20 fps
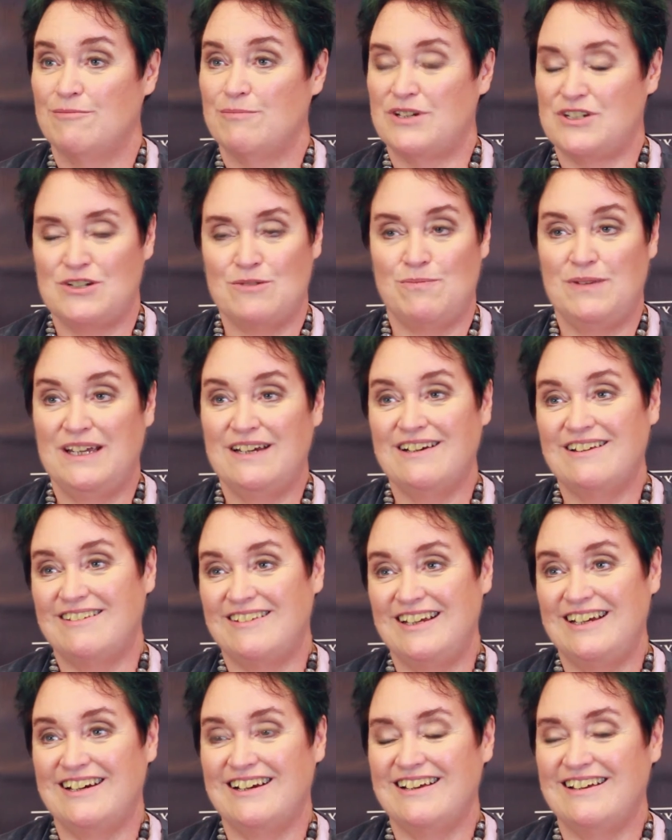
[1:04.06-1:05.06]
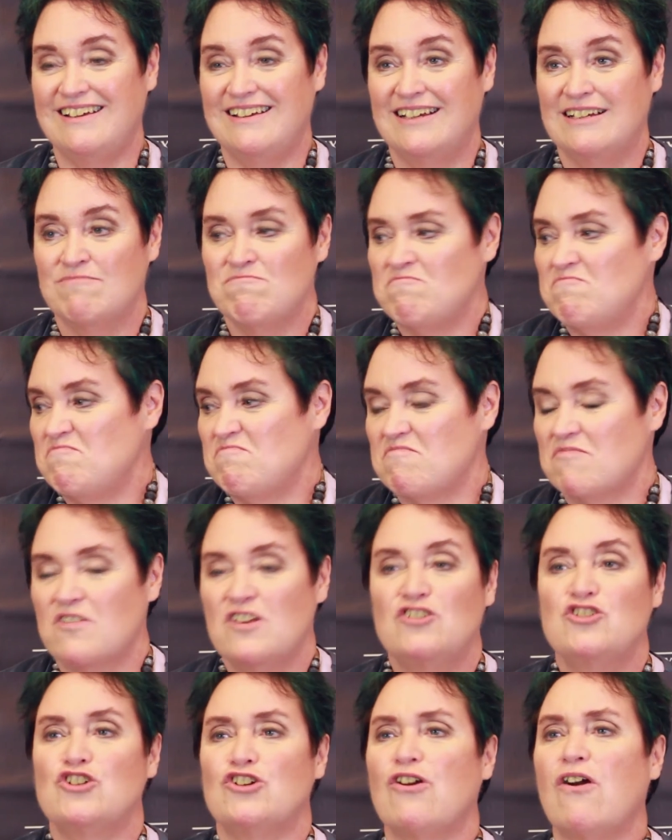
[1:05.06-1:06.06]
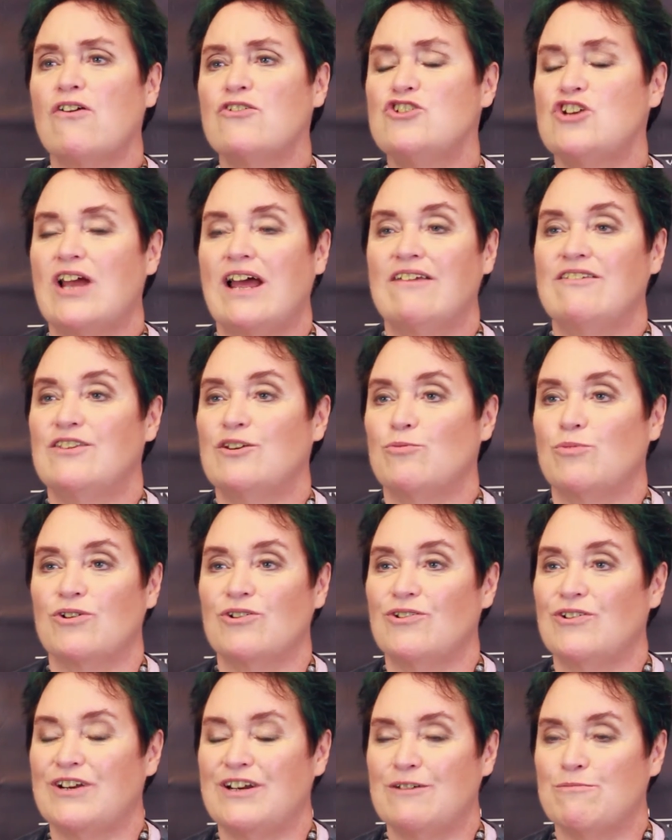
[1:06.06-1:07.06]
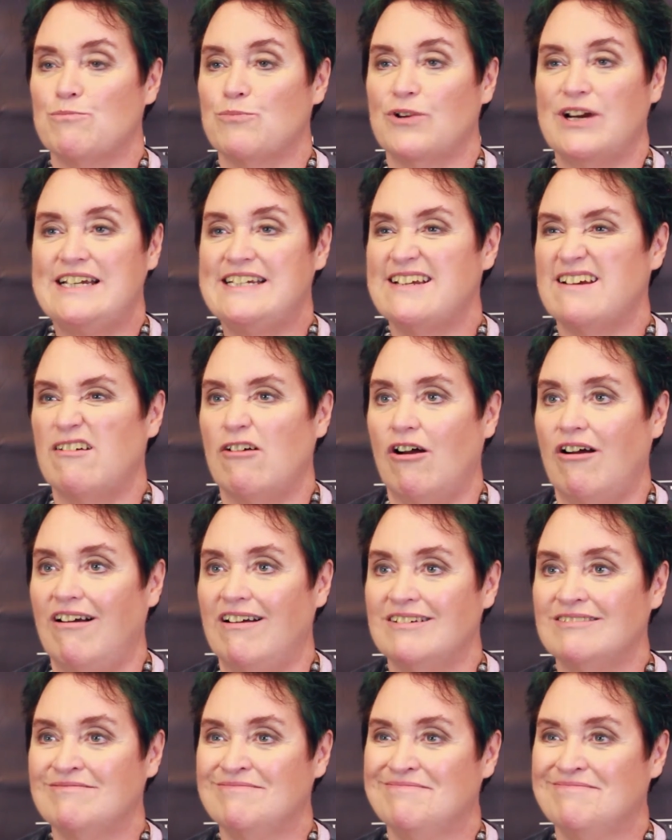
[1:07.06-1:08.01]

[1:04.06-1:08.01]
But to be an Athena, charge out in the world and embrace it all.